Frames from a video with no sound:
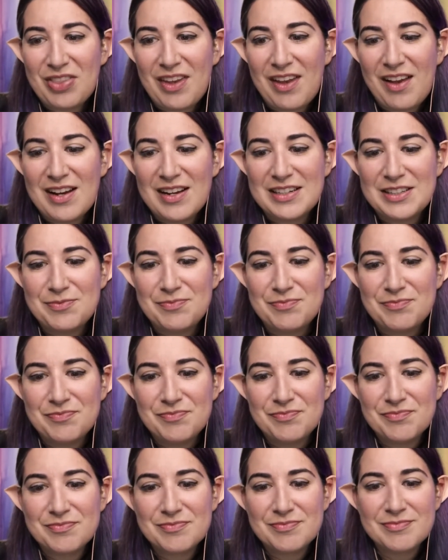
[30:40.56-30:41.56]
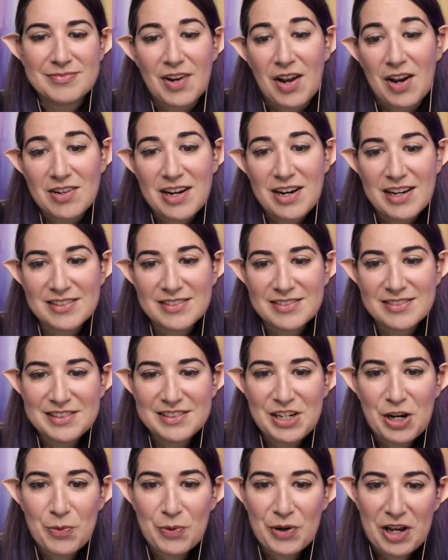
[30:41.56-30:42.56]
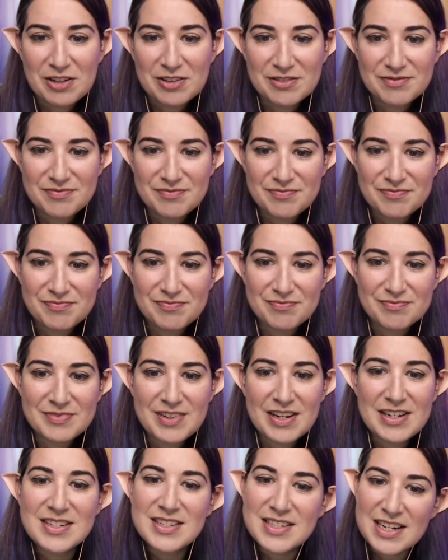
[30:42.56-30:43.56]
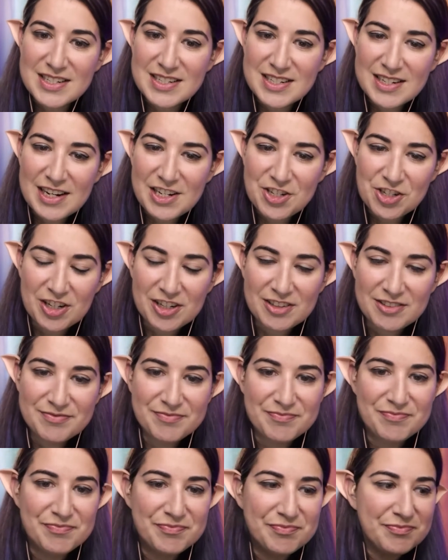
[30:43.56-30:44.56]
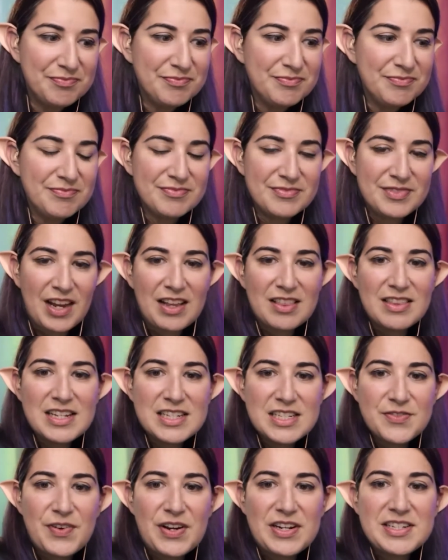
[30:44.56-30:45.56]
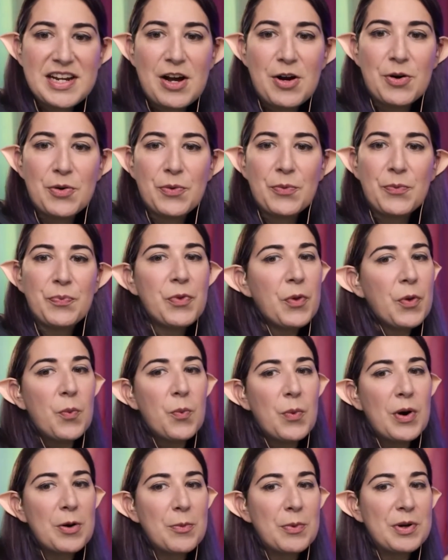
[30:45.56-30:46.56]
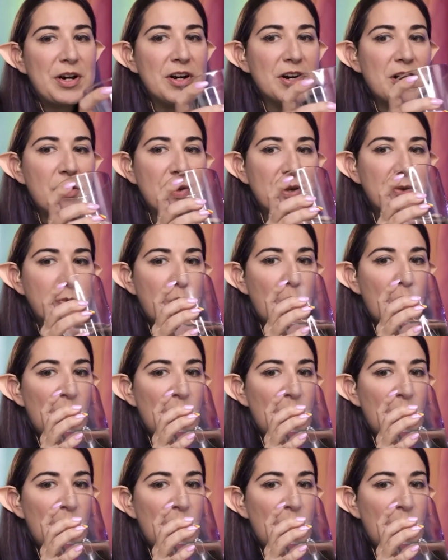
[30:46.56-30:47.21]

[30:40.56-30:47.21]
All right, here we go. Destination. Let's find out where we are going.